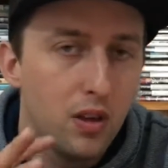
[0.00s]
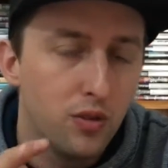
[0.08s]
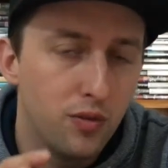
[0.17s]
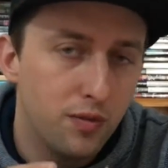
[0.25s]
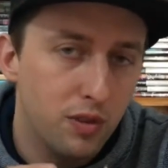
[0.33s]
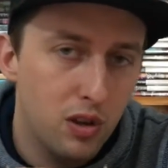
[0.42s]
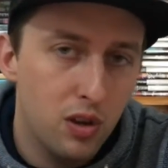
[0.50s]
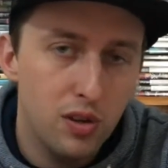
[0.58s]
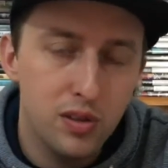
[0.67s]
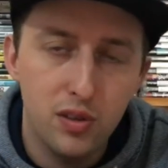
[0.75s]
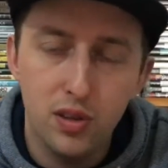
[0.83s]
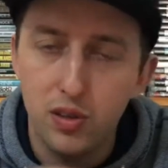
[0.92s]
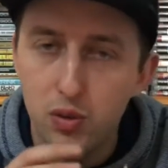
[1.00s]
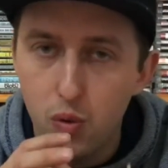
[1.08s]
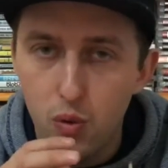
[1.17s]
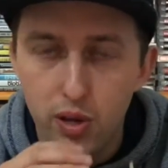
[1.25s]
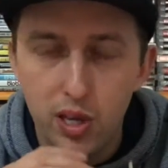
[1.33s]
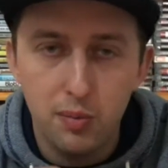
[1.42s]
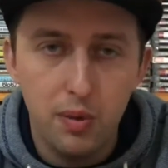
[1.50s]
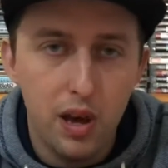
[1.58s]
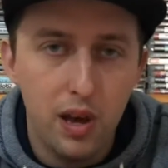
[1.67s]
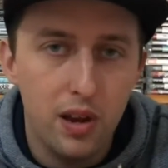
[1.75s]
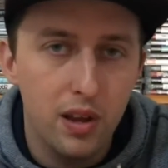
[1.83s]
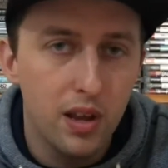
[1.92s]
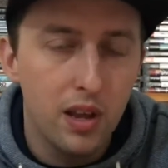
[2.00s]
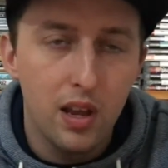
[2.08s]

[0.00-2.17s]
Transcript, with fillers: doing videos on it and talking about it